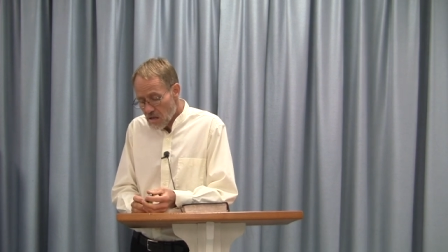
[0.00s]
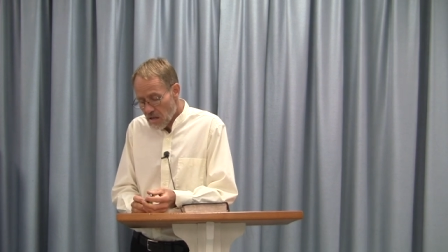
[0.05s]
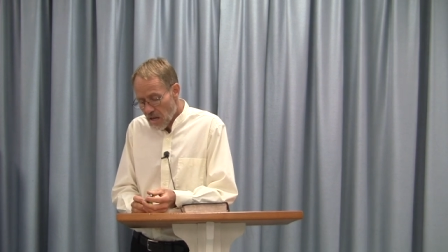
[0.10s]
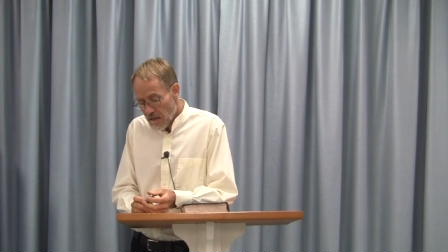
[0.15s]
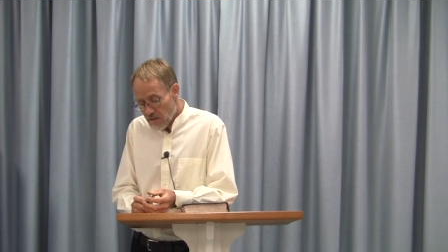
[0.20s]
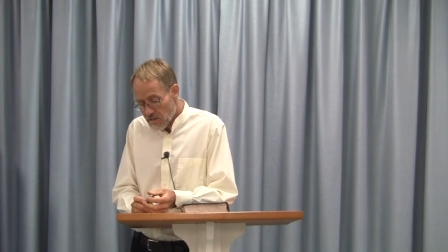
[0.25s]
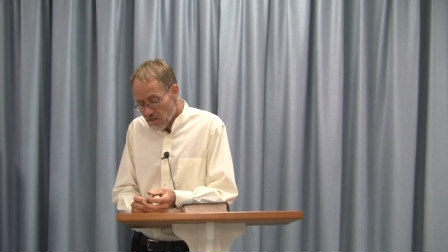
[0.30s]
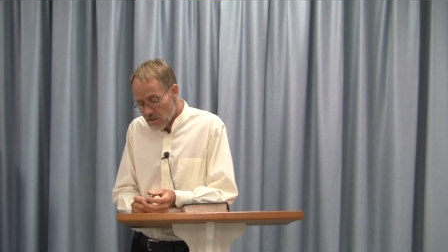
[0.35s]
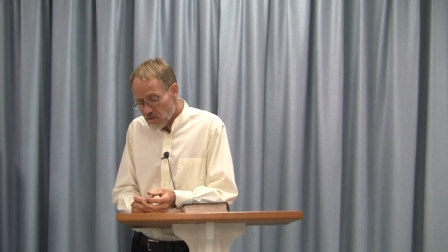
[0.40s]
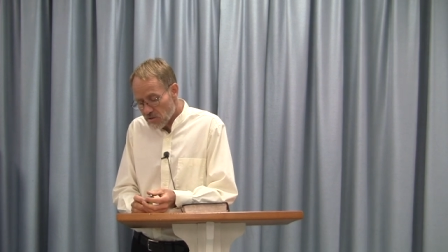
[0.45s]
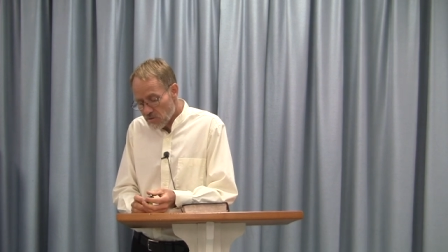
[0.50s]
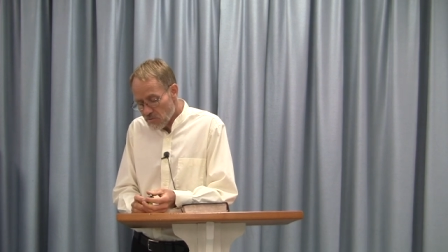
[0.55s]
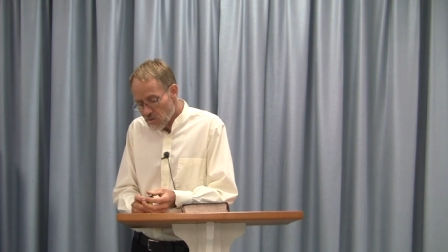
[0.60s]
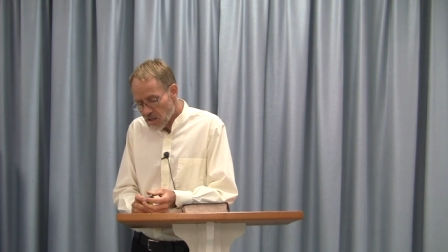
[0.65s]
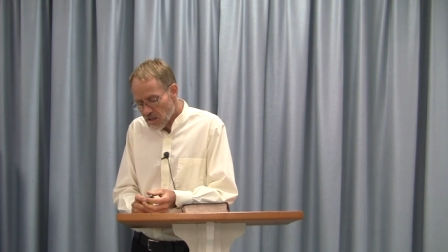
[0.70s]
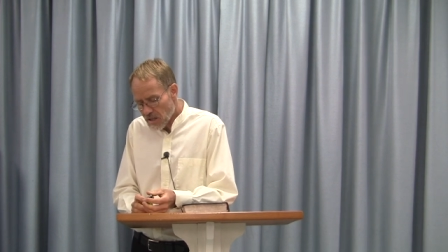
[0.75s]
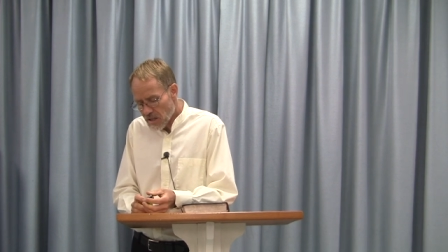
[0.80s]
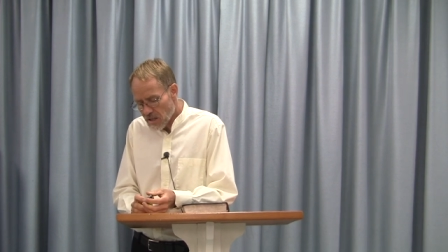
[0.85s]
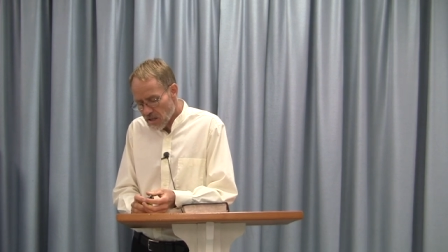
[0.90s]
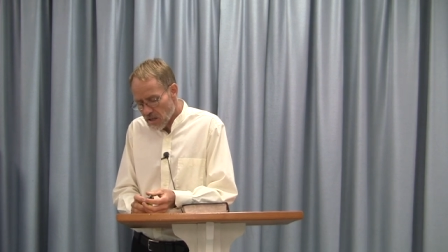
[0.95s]
and this
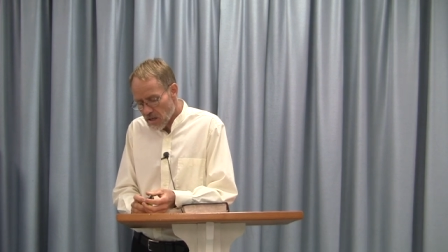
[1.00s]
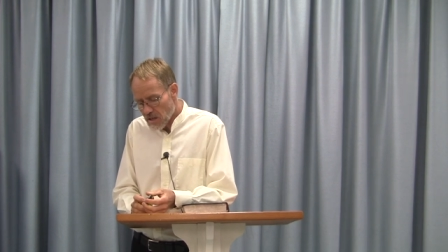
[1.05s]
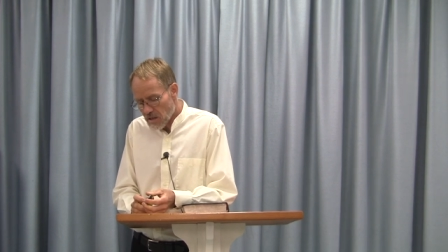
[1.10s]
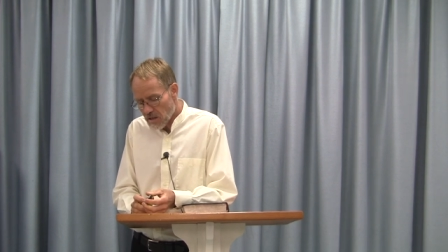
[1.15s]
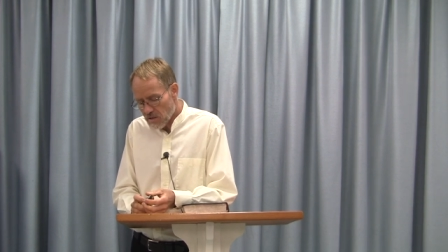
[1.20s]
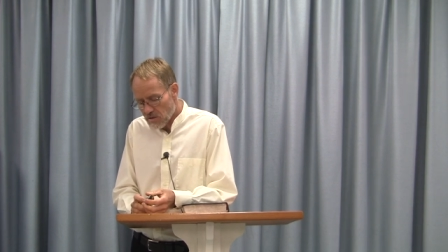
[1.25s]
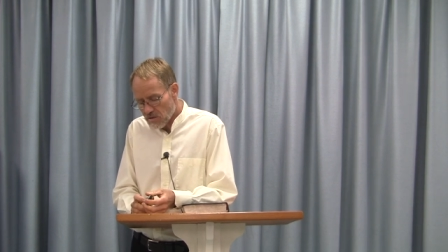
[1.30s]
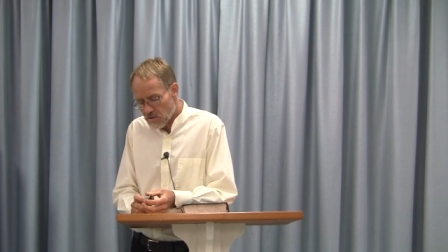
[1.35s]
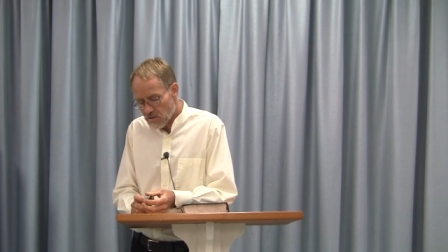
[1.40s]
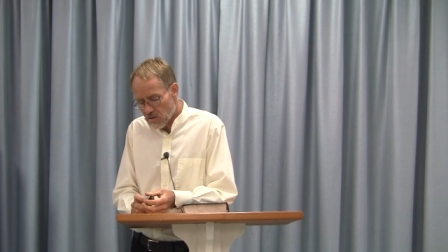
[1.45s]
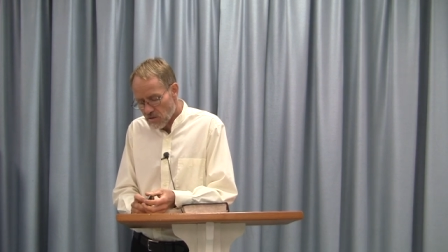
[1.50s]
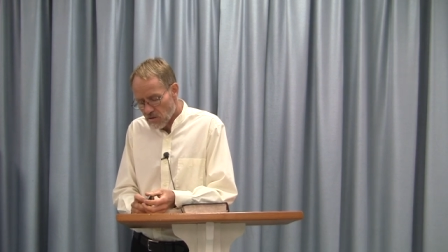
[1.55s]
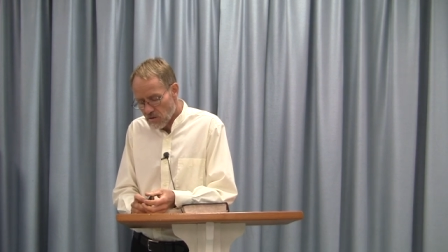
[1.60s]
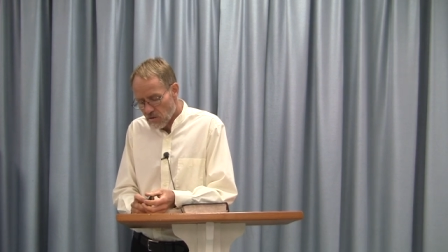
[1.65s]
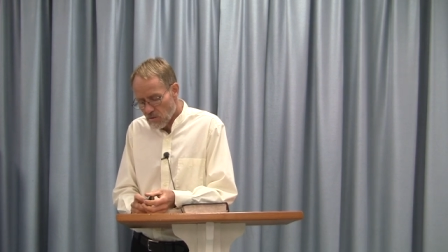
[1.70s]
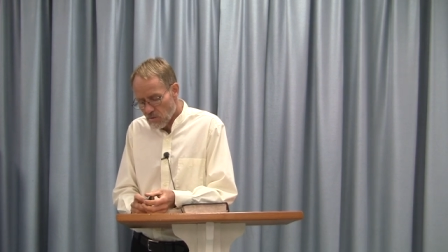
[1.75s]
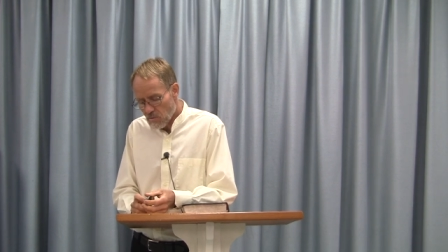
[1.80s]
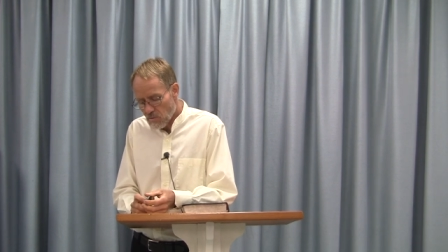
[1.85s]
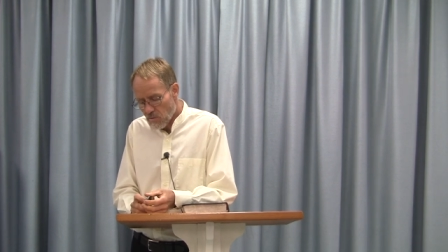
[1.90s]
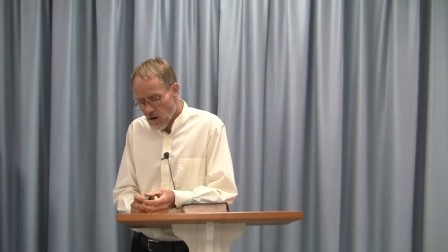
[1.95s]
really is
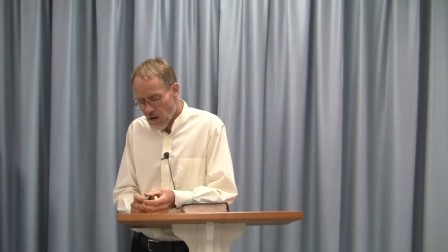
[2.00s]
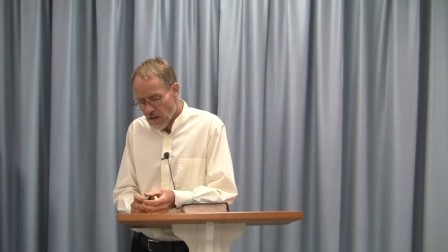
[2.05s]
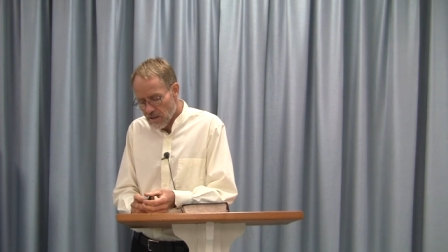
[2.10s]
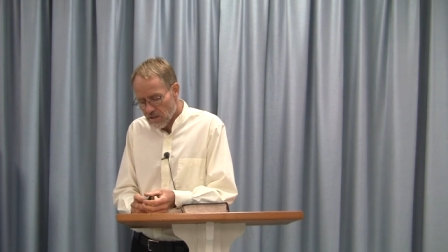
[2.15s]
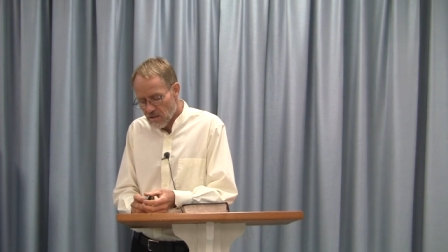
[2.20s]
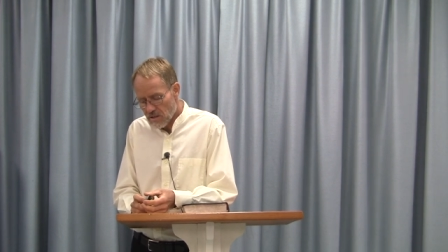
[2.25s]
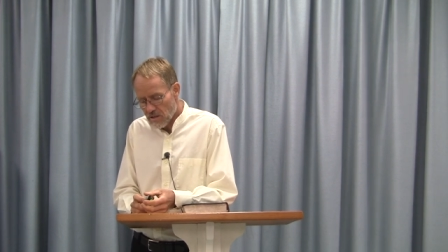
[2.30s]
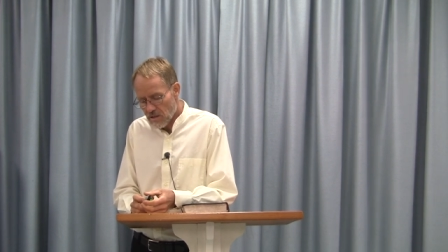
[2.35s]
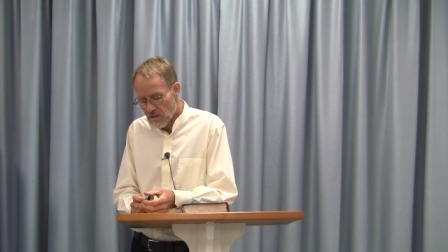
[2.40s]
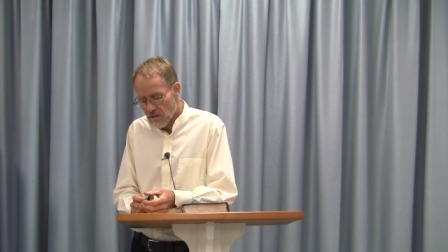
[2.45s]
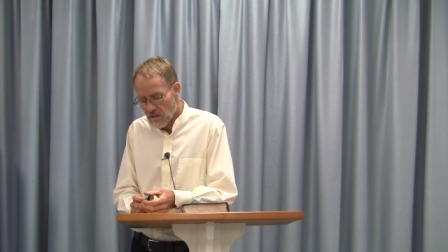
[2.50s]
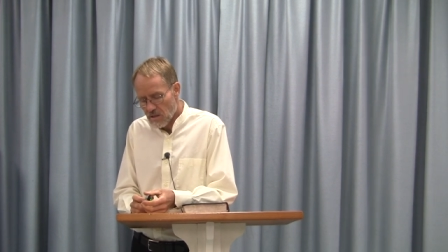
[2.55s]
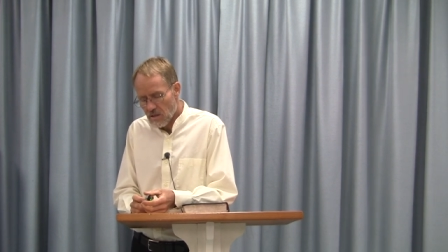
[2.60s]
what